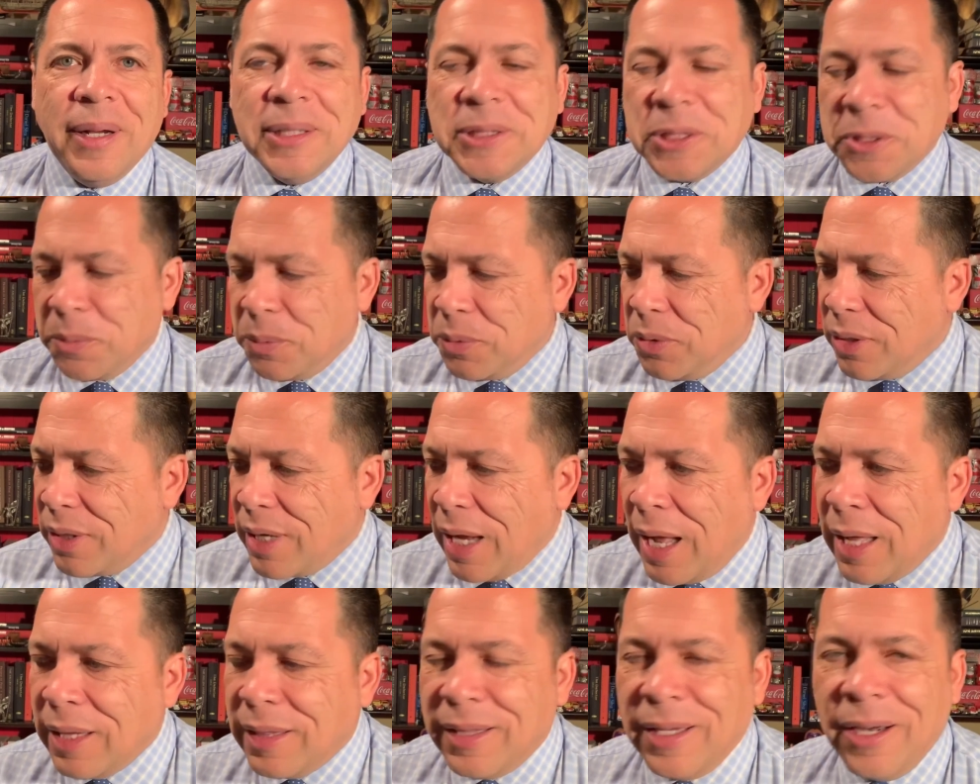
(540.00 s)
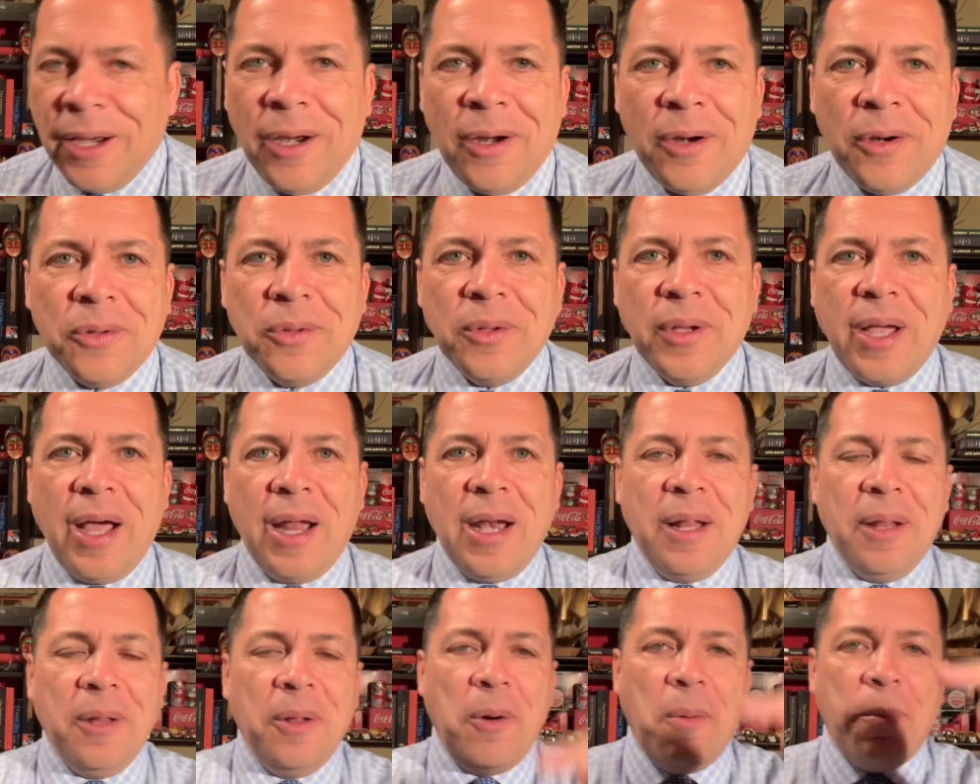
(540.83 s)
So when you got there, you got
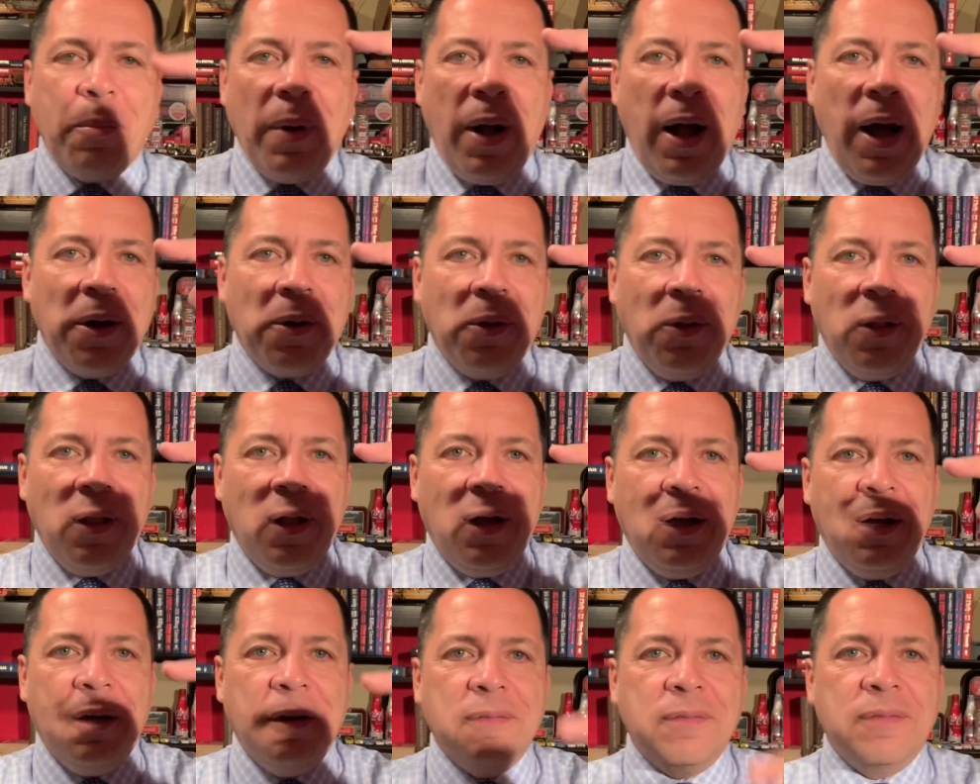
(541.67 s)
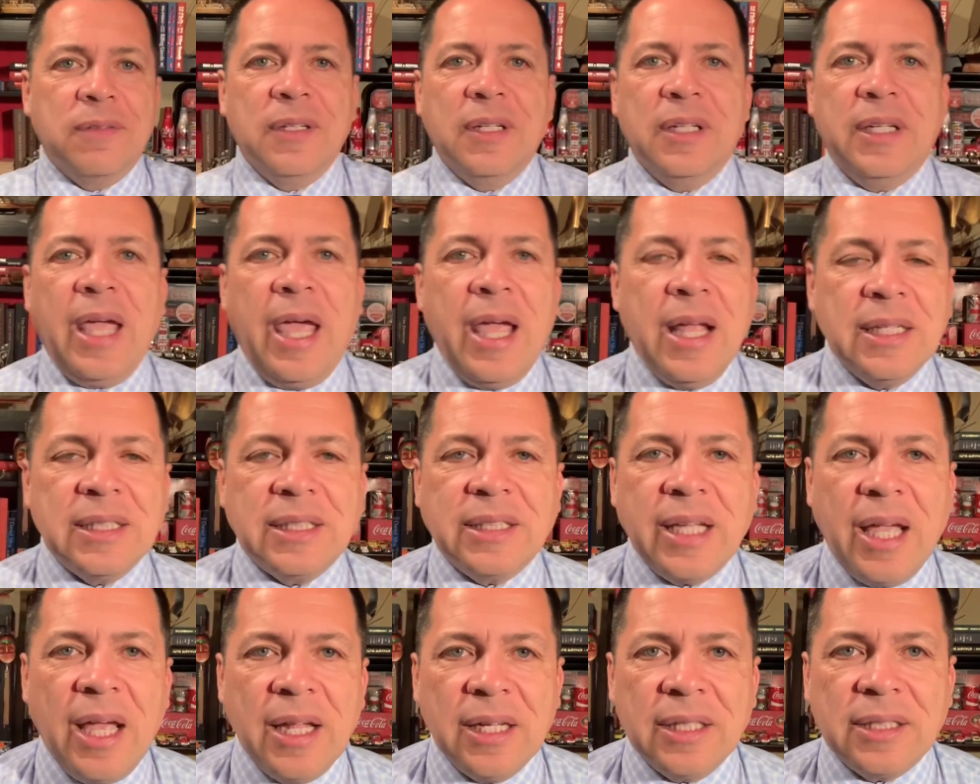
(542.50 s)
a little bottle of hand
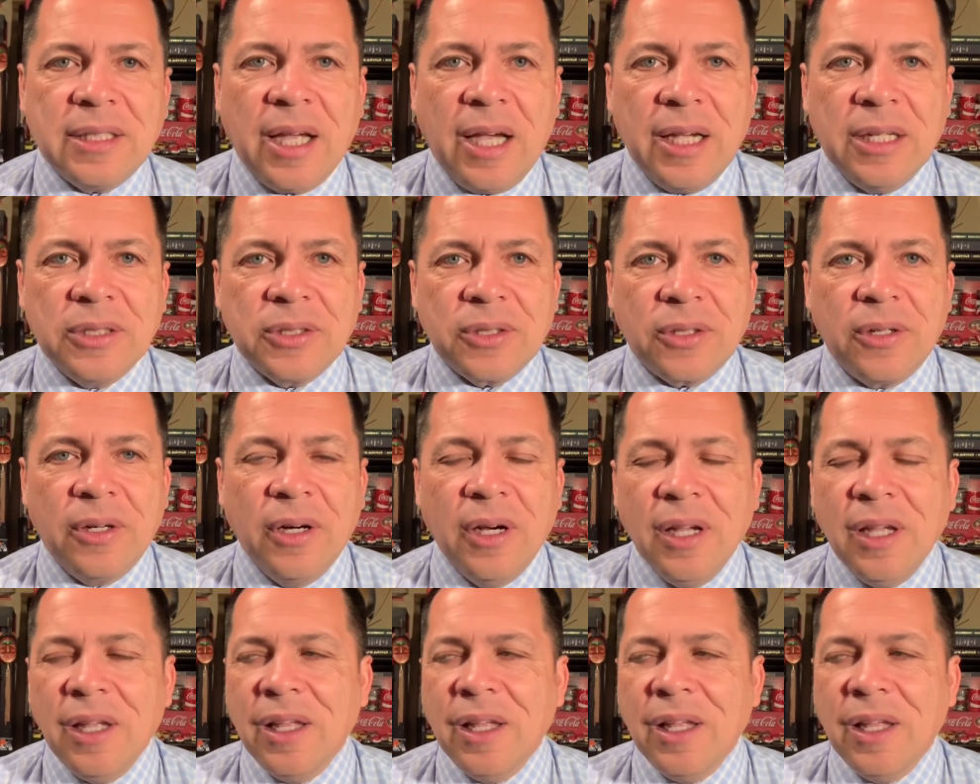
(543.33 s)
sanitizer.